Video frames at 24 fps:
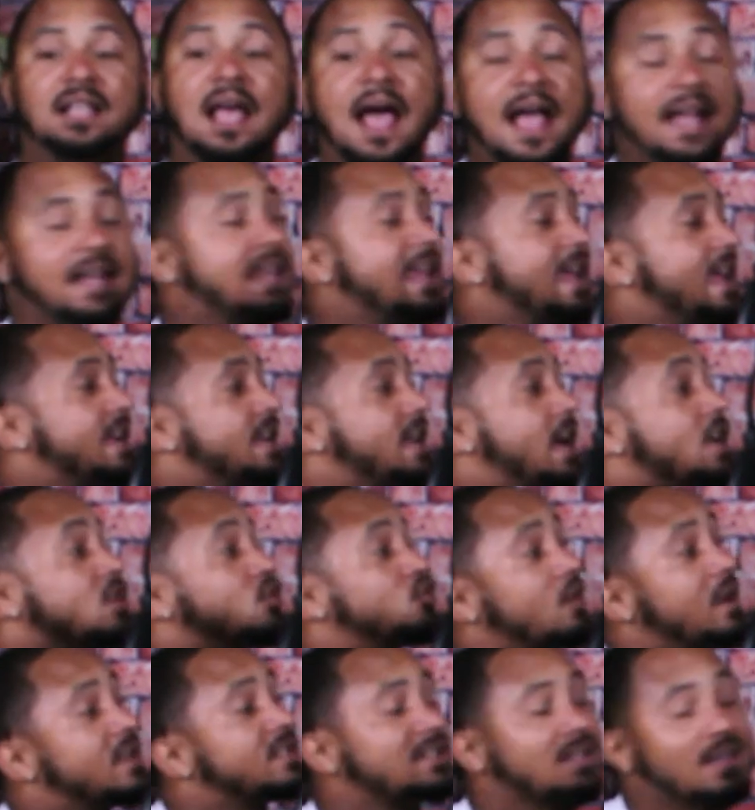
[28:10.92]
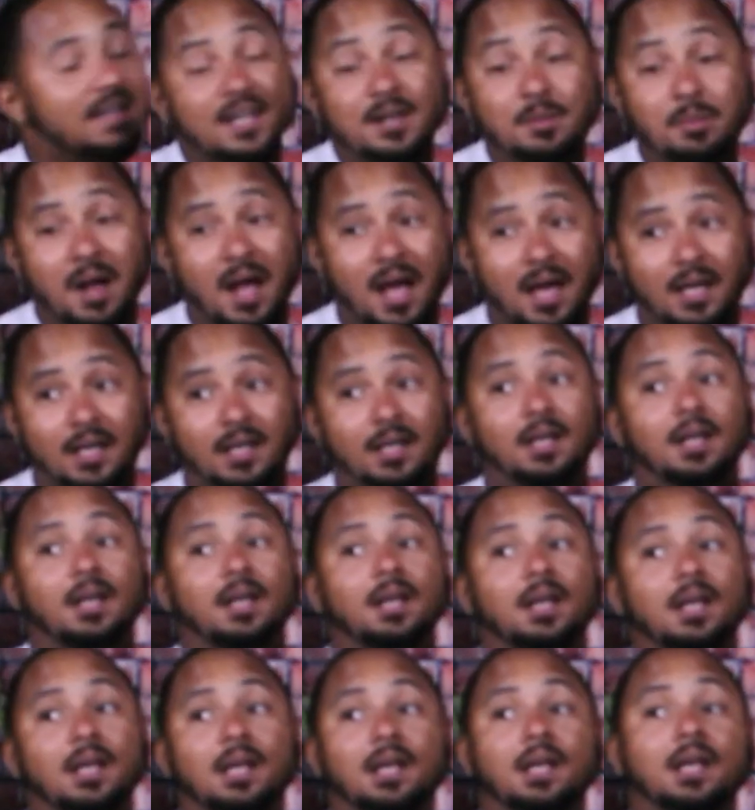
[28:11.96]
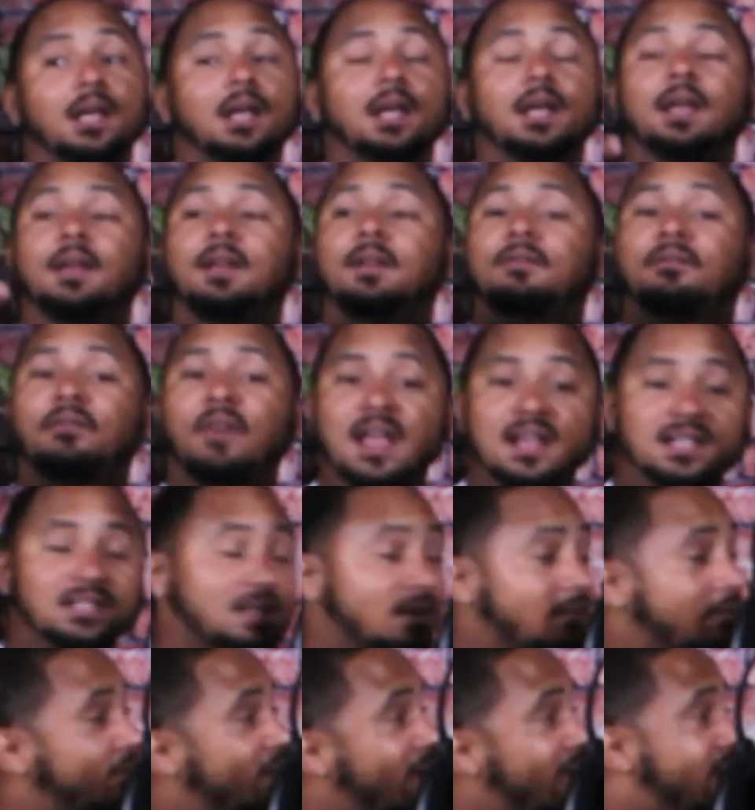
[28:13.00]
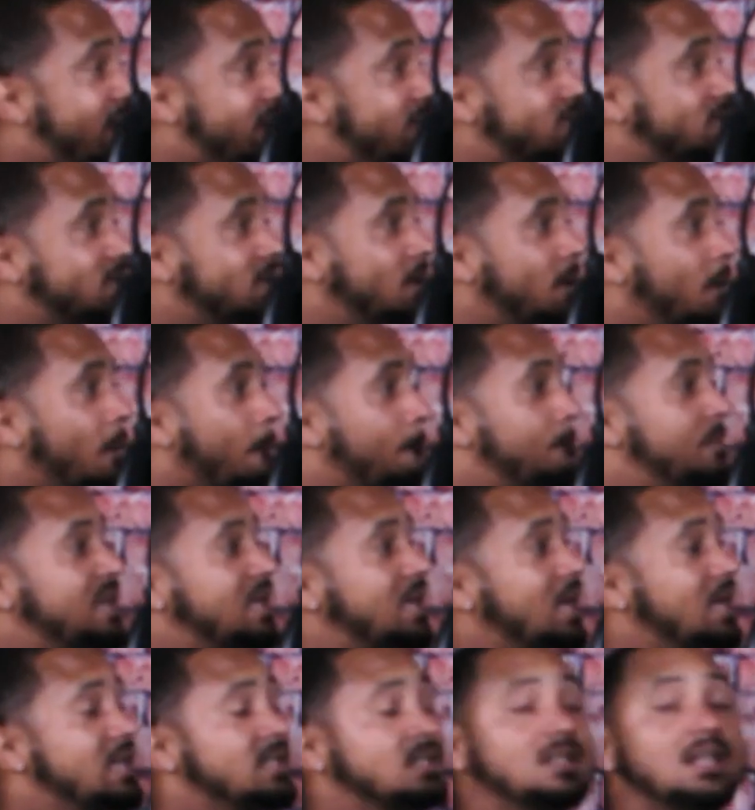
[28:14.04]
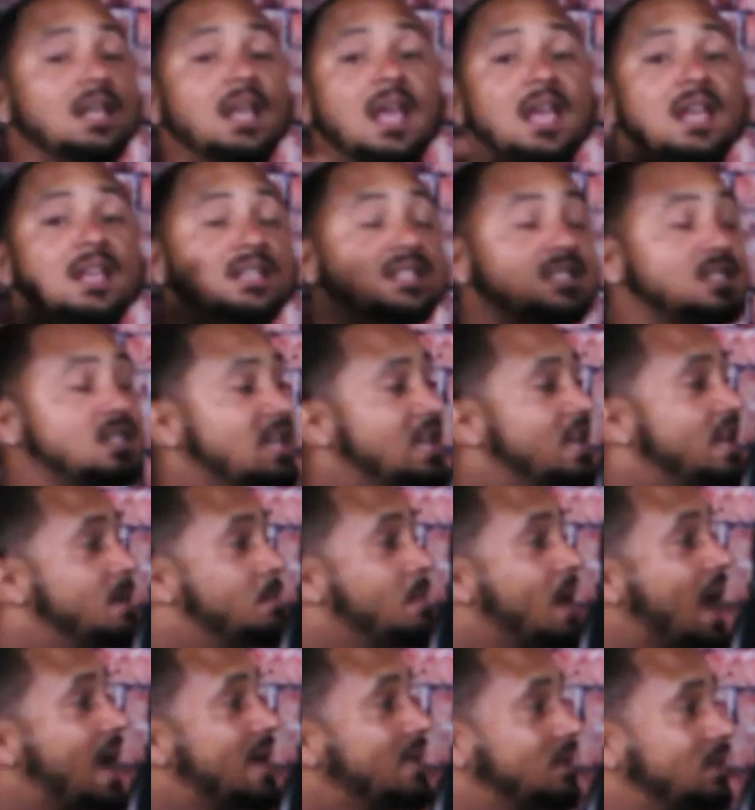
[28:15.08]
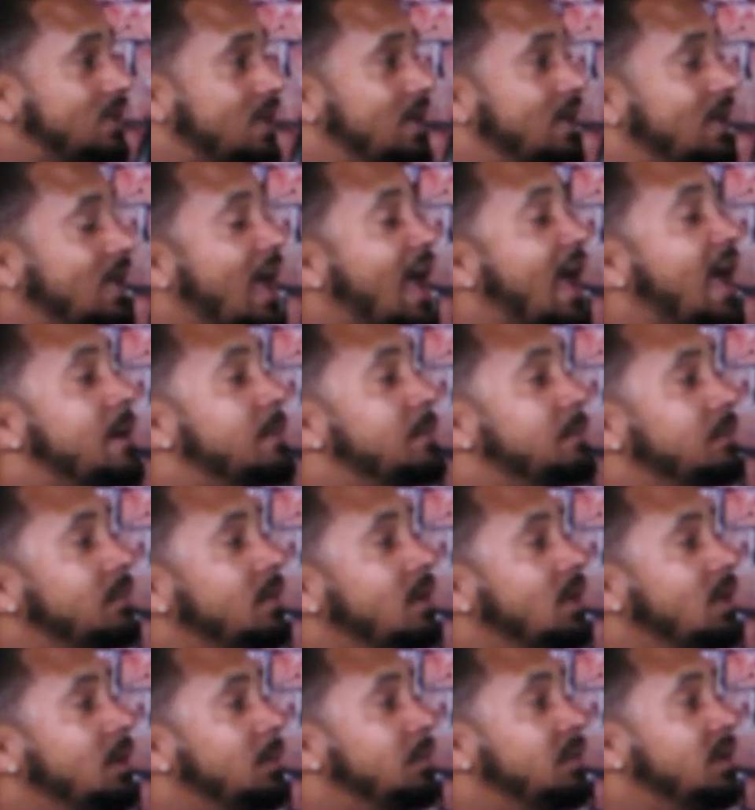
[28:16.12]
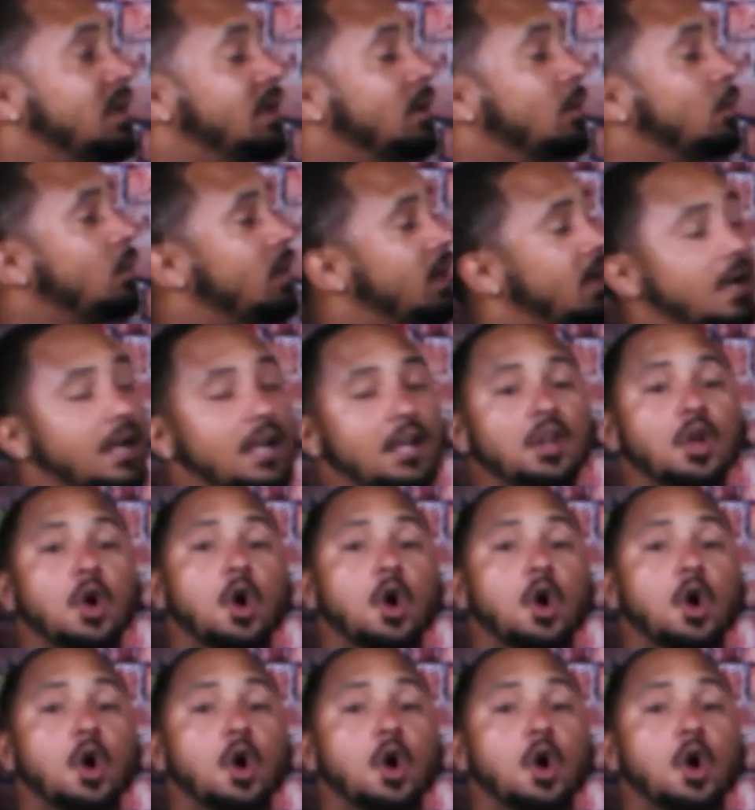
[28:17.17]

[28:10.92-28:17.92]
I can't address anybody face to face, because she might think I'm being weird or